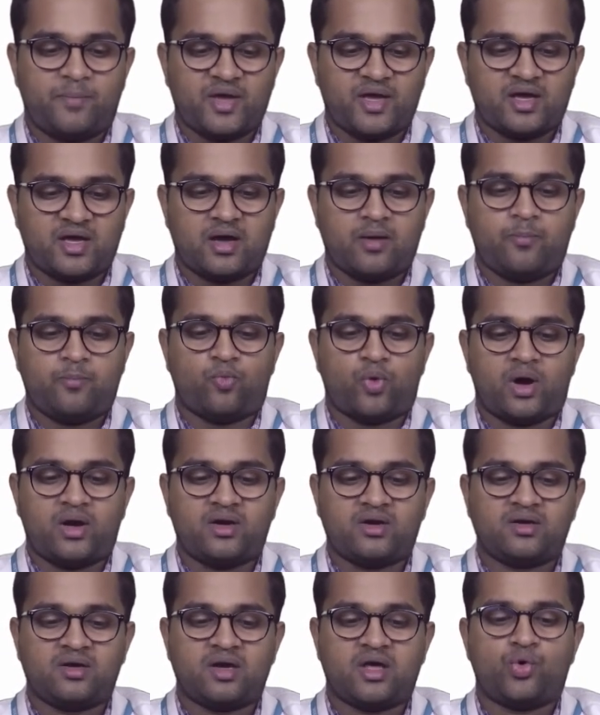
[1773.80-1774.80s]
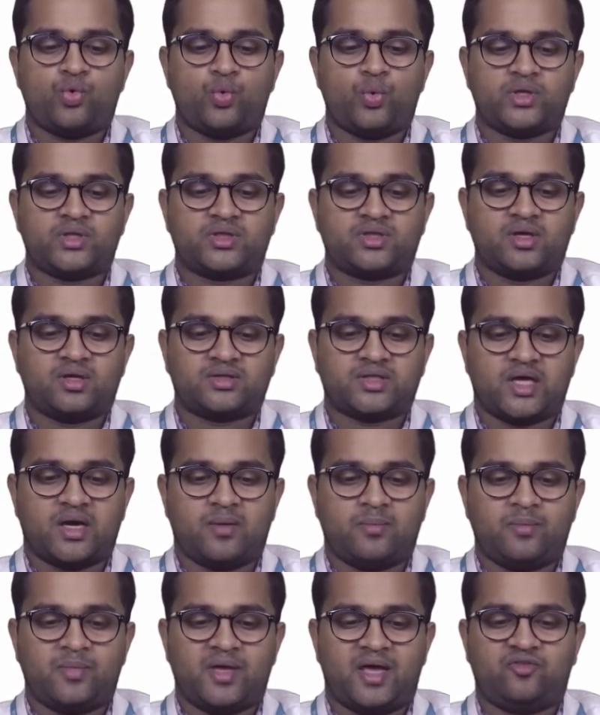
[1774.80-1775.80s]
pick up one glove with
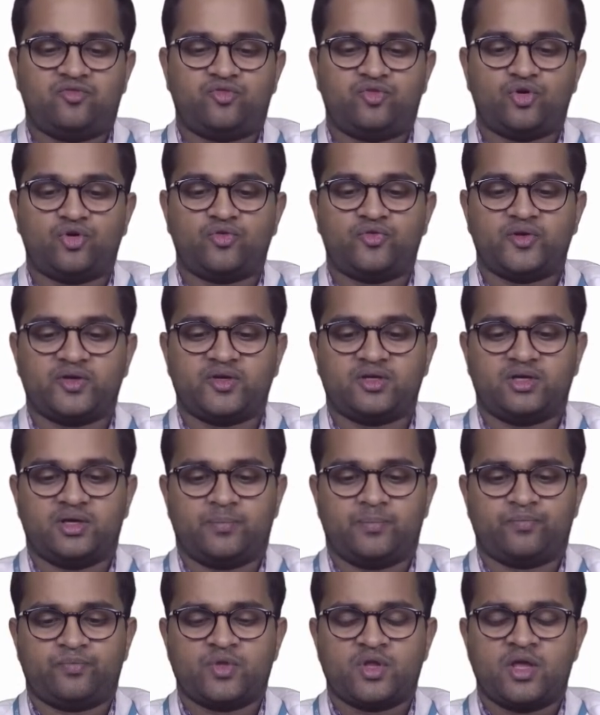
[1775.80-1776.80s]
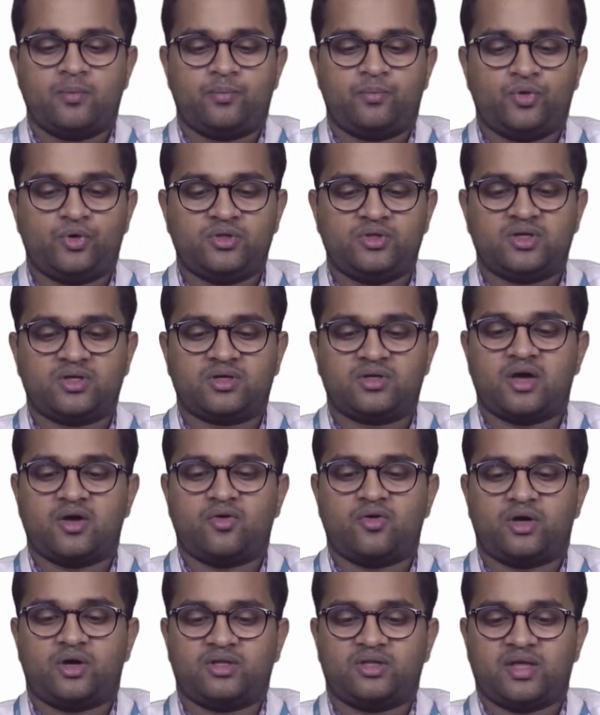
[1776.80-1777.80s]
thumb and forefinger, pull the
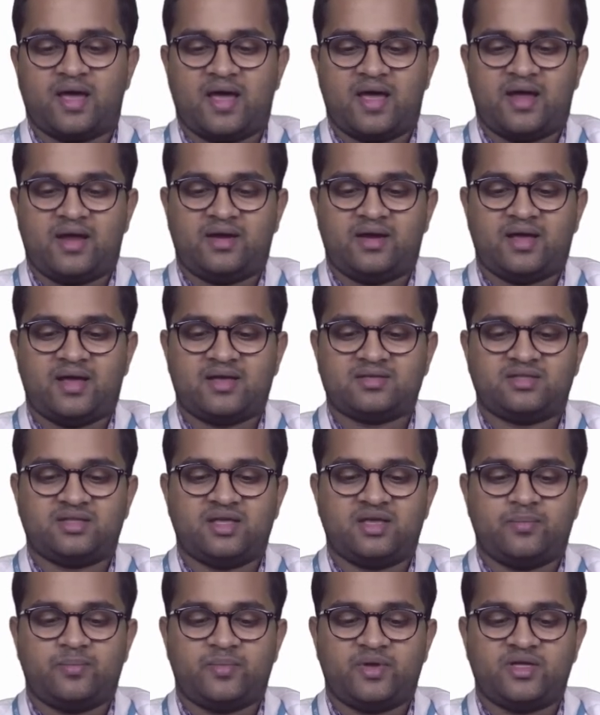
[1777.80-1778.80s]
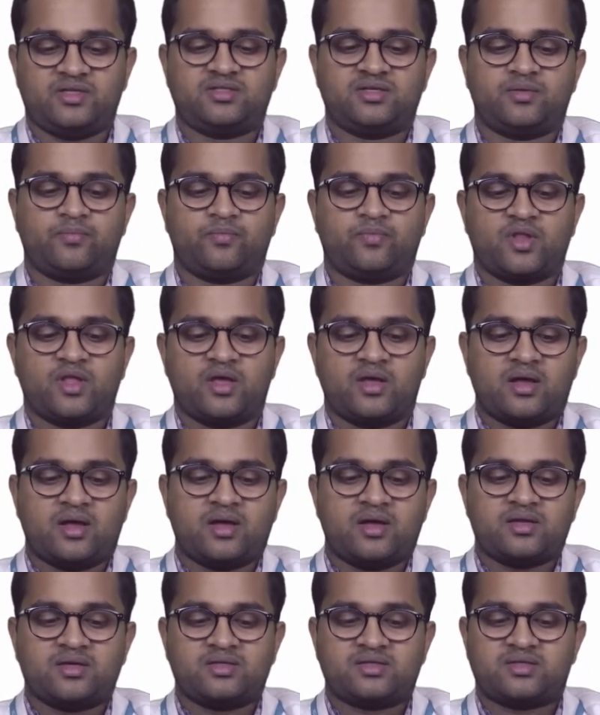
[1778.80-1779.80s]
glove on the hand as in the image,
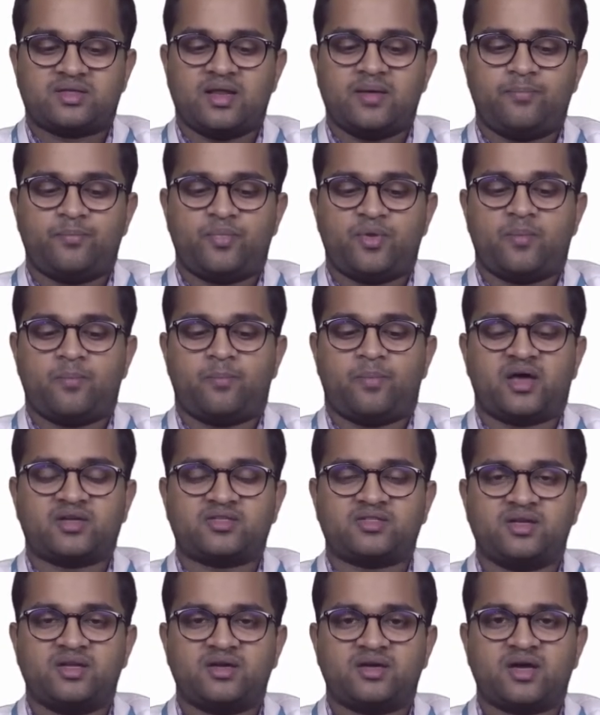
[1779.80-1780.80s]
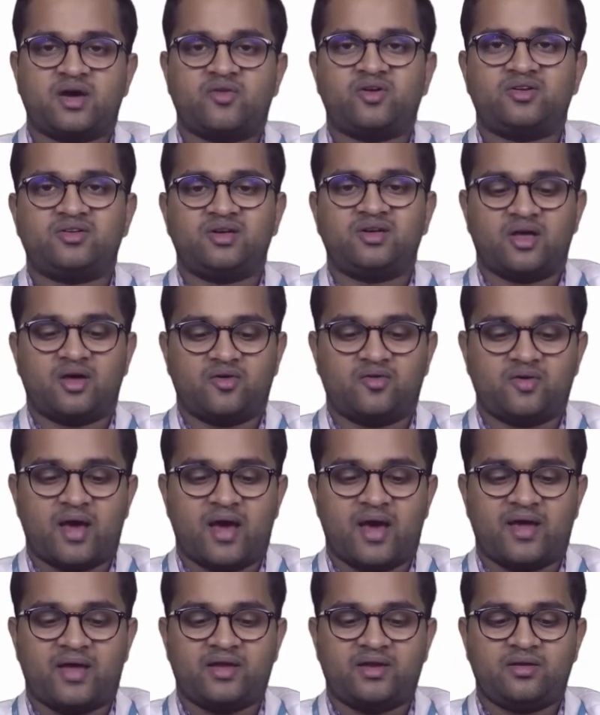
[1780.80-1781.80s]
slip partially covered gloved
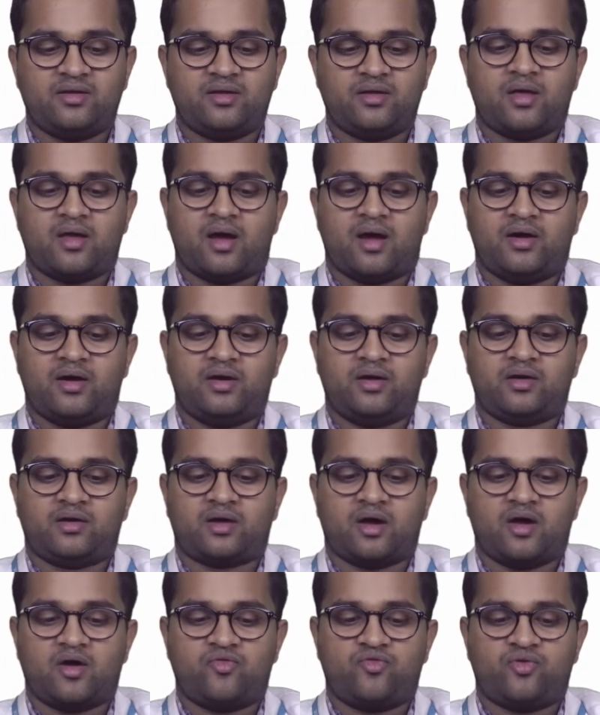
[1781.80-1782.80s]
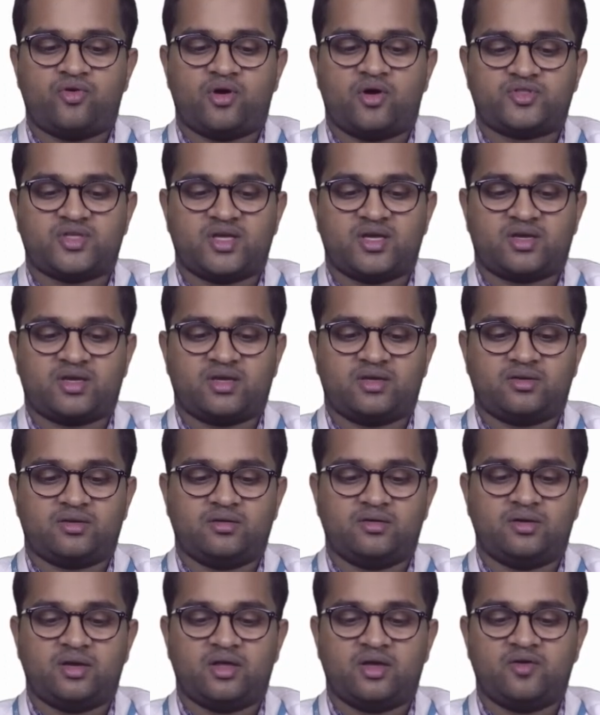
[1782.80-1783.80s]
hand under cuff of
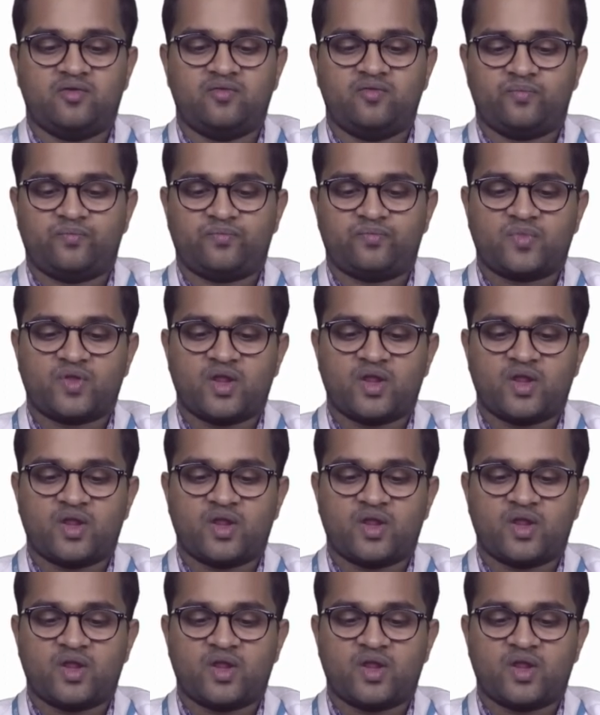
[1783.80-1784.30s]
second glove,